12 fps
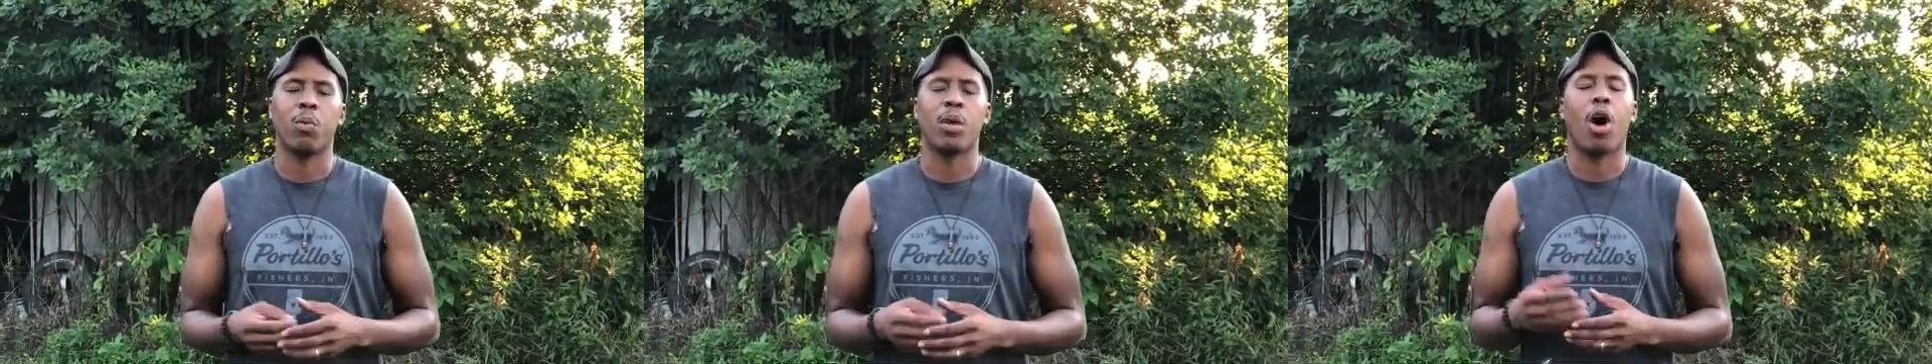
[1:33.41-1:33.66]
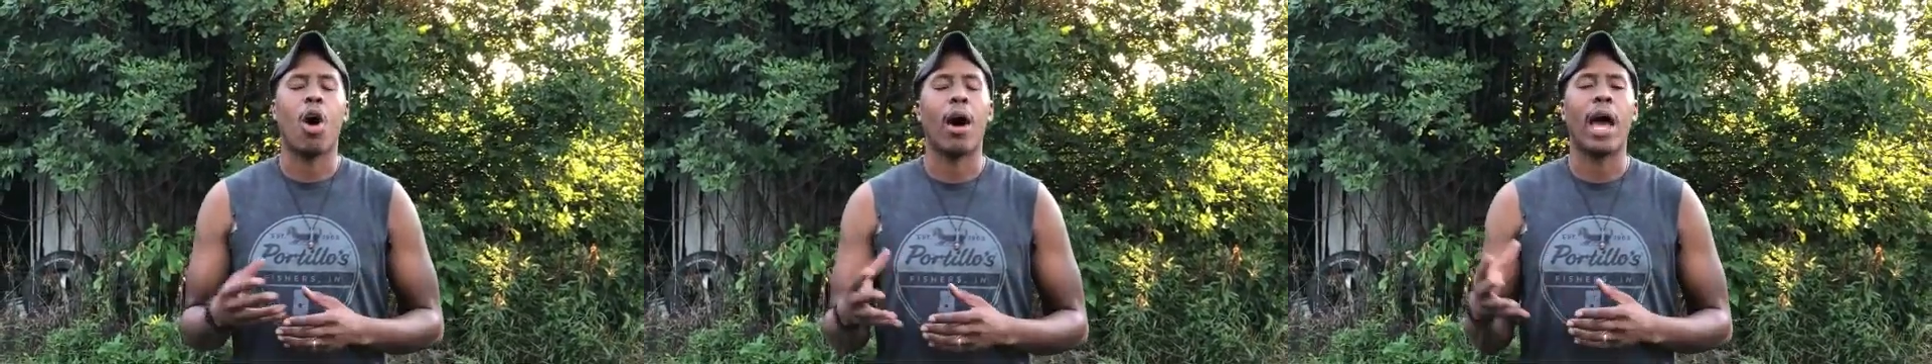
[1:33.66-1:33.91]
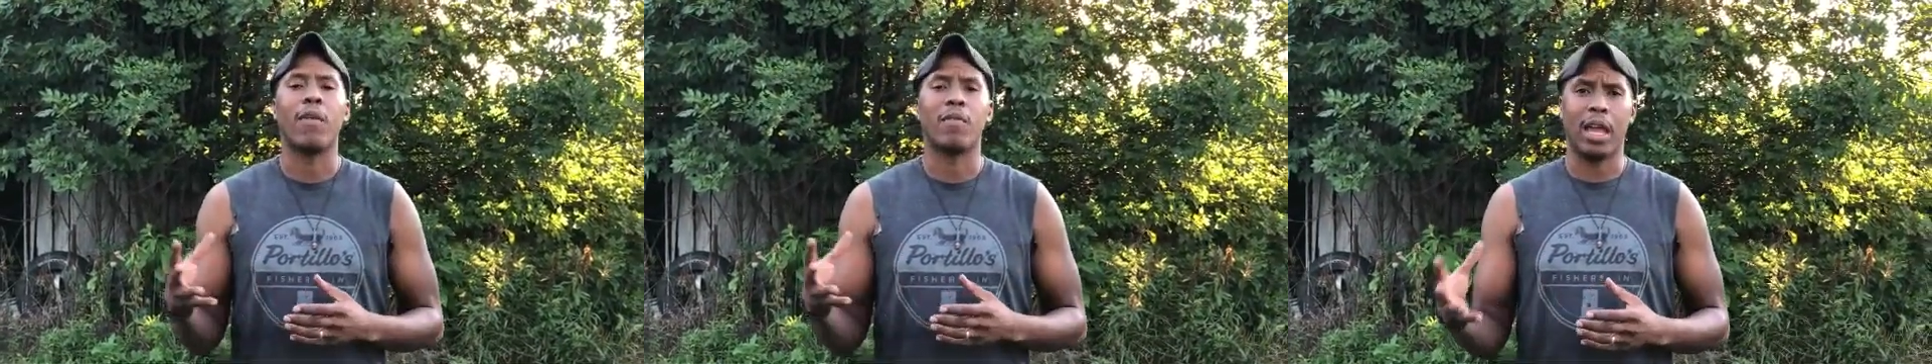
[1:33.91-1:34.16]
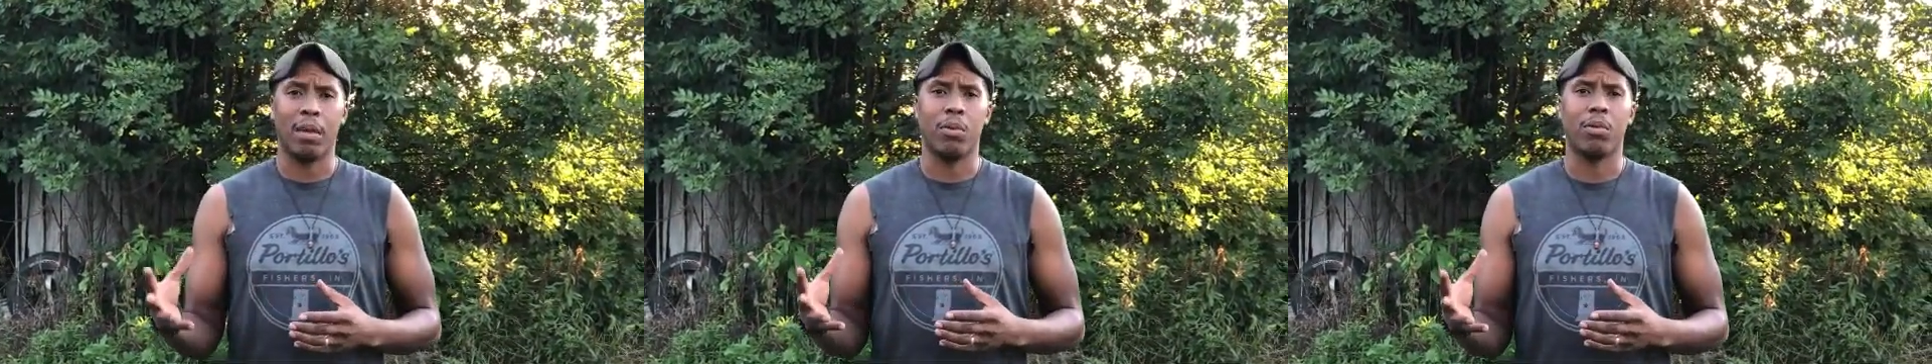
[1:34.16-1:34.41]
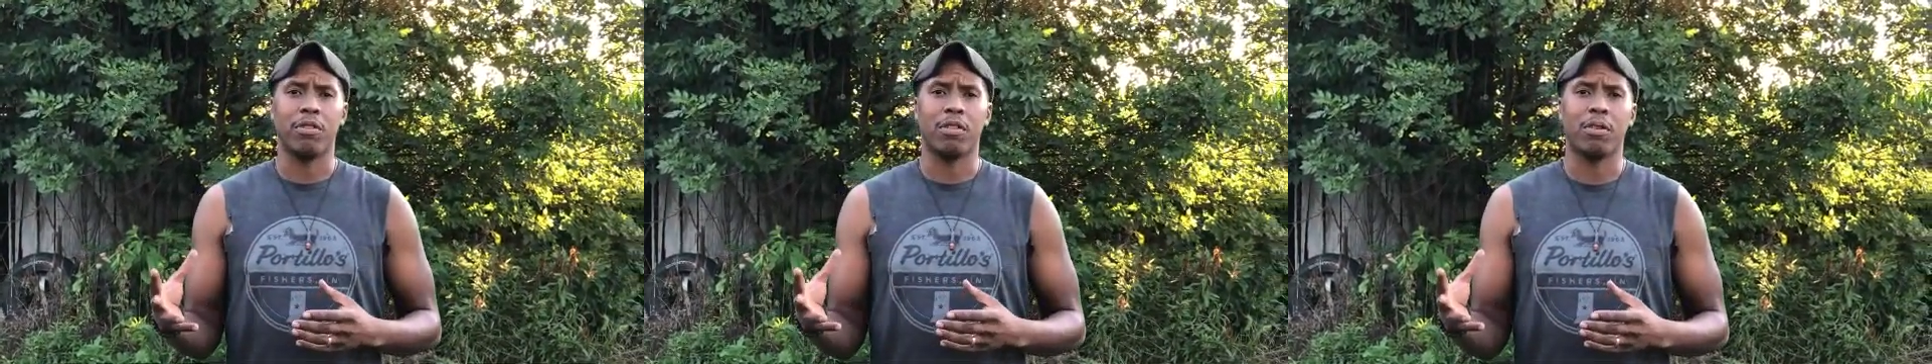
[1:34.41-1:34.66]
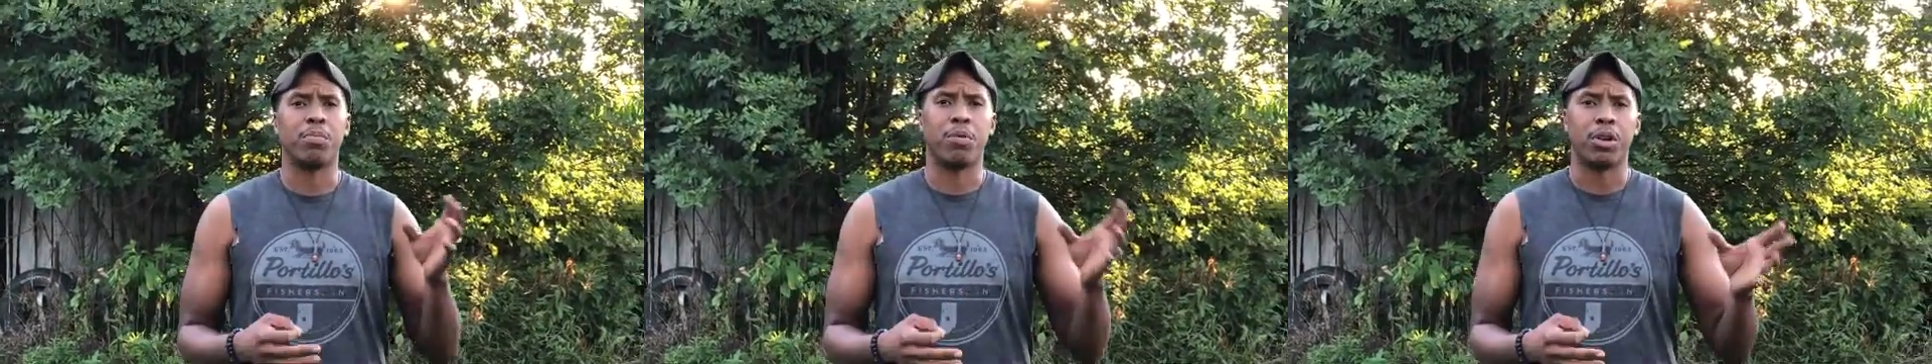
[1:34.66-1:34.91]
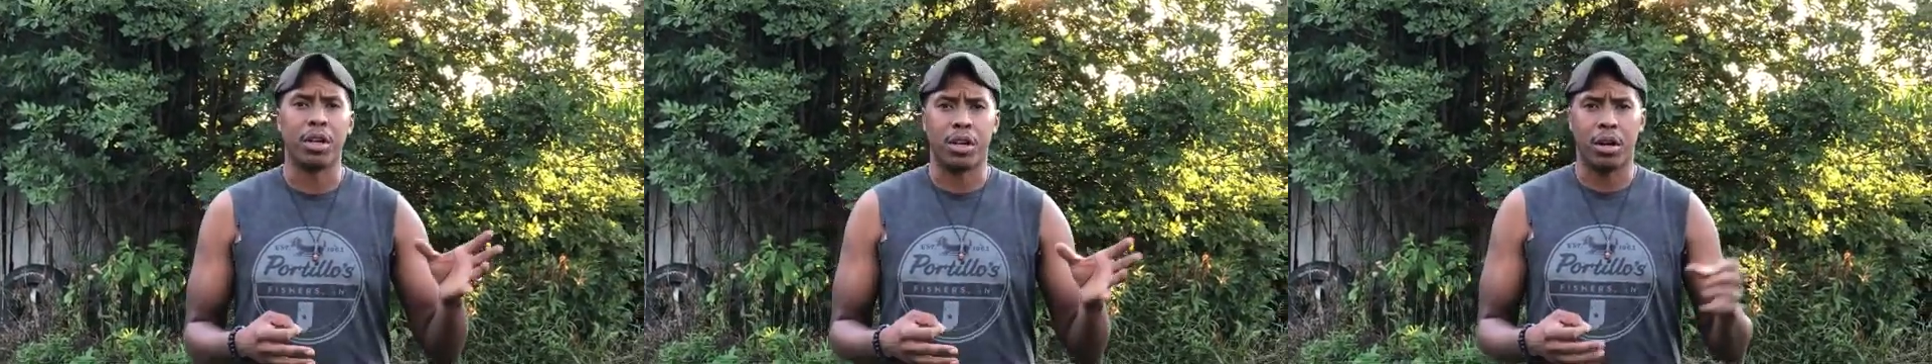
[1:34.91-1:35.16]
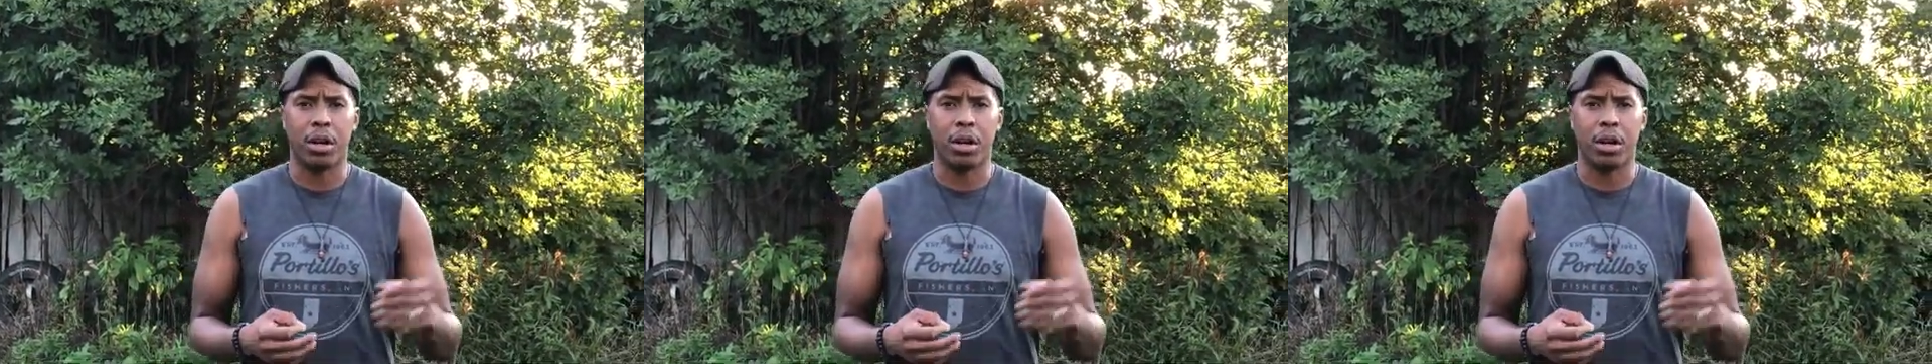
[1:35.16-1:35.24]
We all have labels. There's the pretty